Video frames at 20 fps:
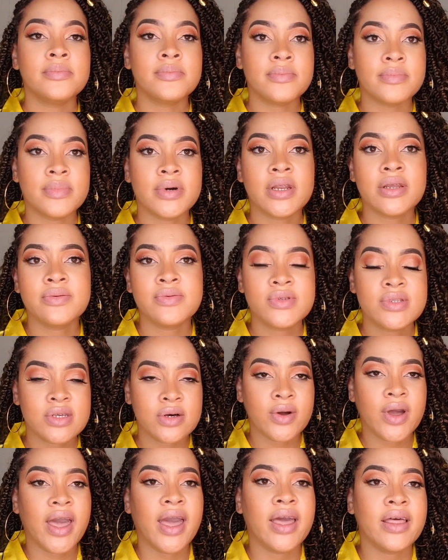But it was
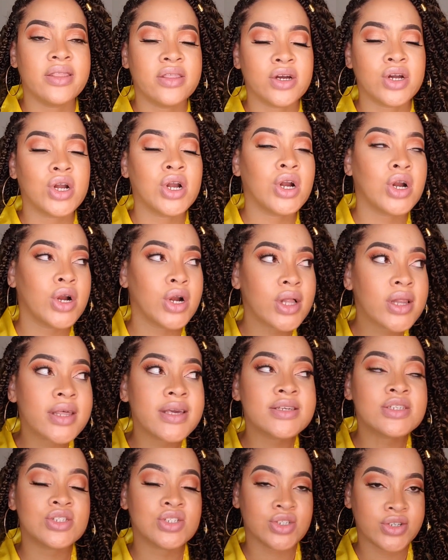okay. The curly
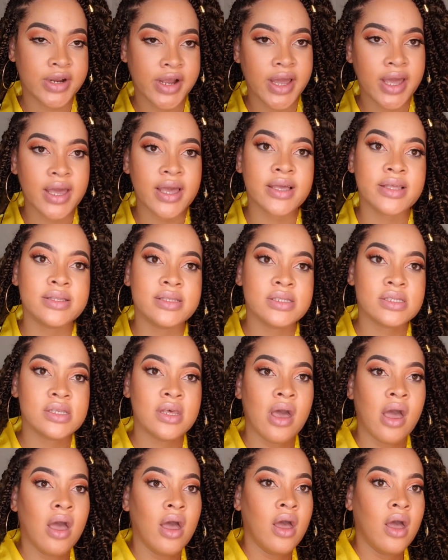strands
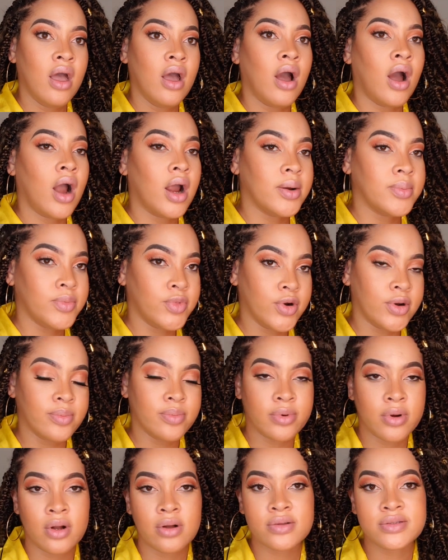are more
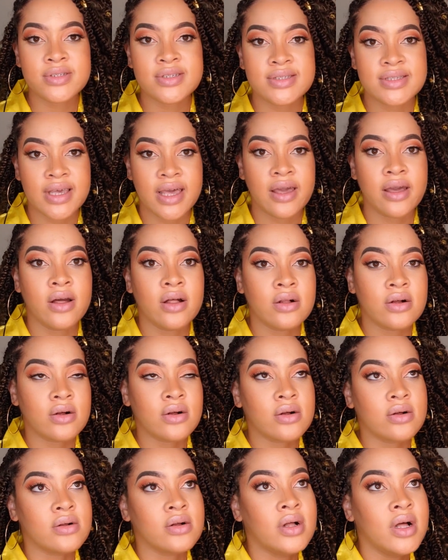prone to
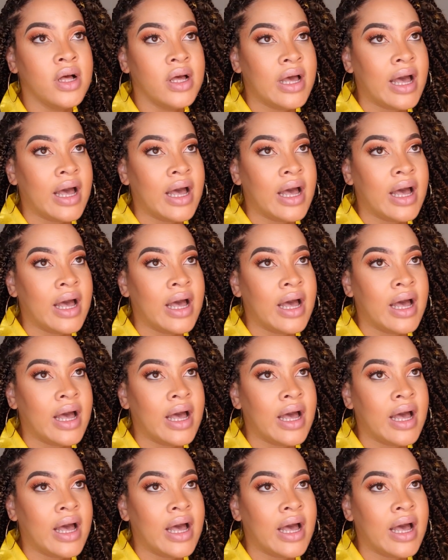tangle.